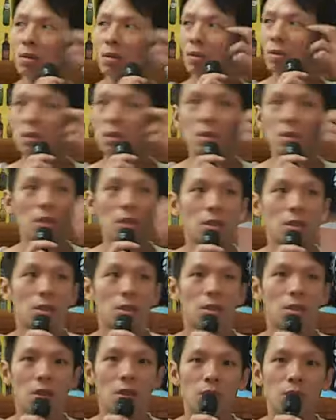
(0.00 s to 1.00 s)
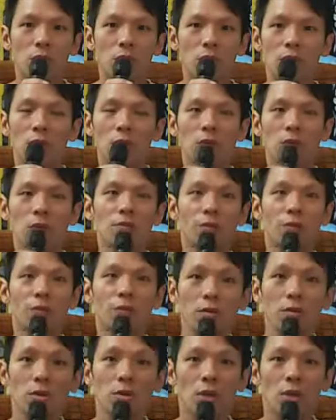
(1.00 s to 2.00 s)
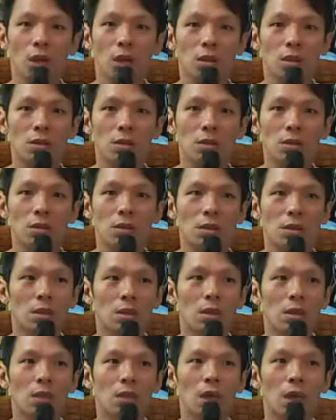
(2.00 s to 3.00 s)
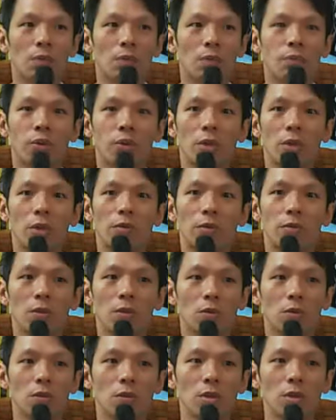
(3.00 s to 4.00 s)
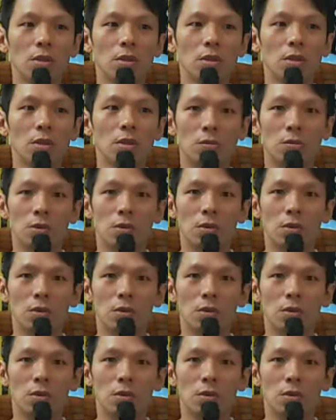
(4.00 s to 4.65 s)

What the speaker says: Didn't I just say when I was very young, I prayed for wisdom?